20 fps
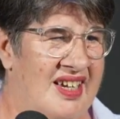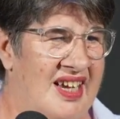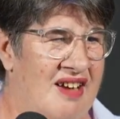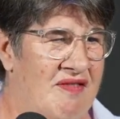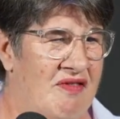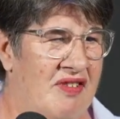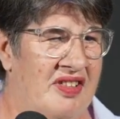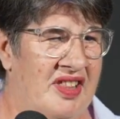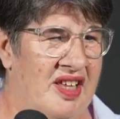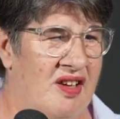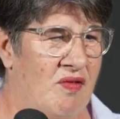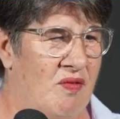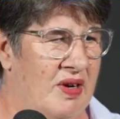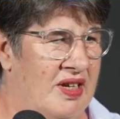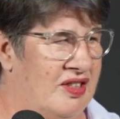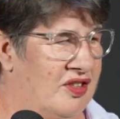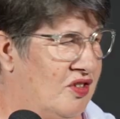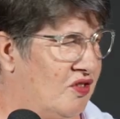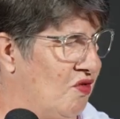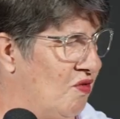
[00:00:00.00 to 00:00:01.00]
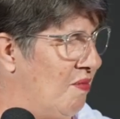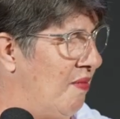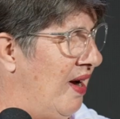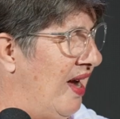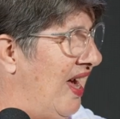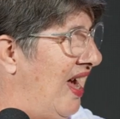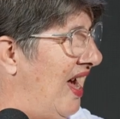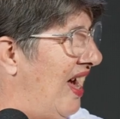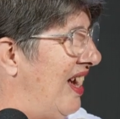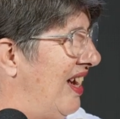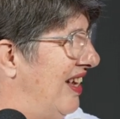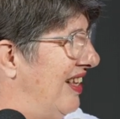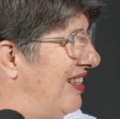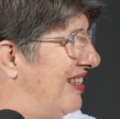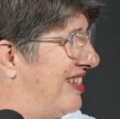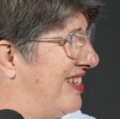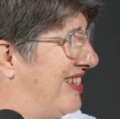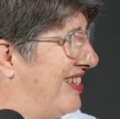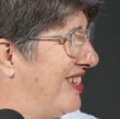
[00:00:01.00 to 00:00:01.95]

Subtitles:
everything went through my hands.